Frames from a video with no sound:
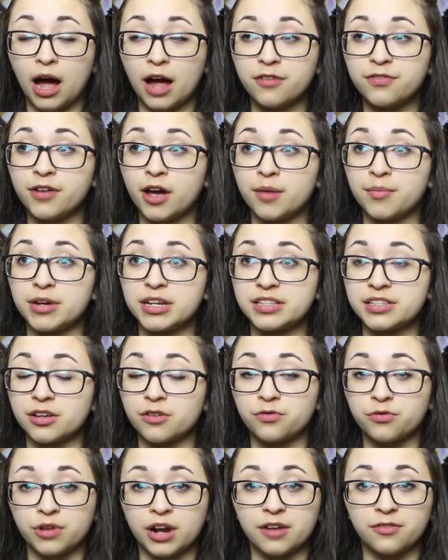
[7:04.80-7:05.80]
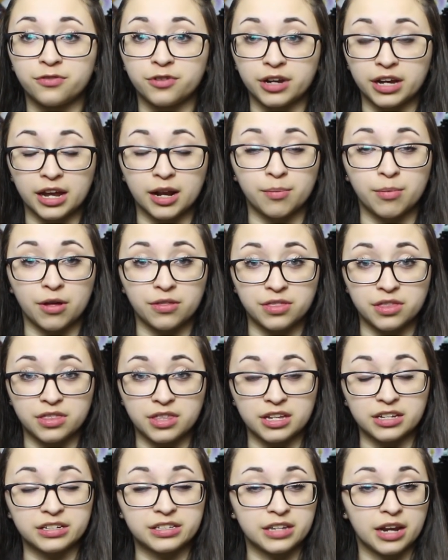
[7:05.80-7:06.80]
I find myself, when I forget about the
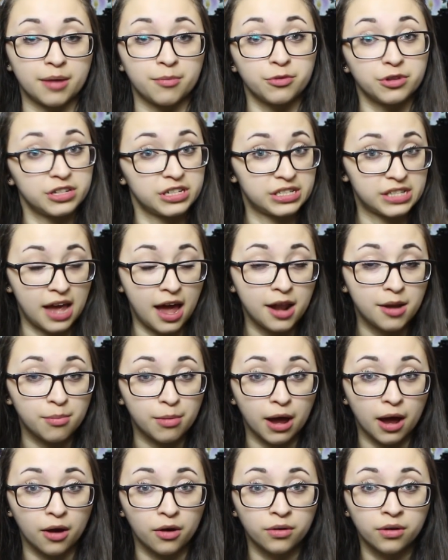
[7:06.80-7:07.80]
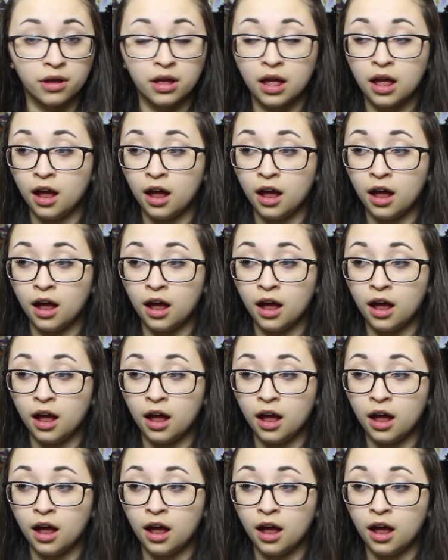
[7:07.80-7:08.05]
things that I'm really sad about,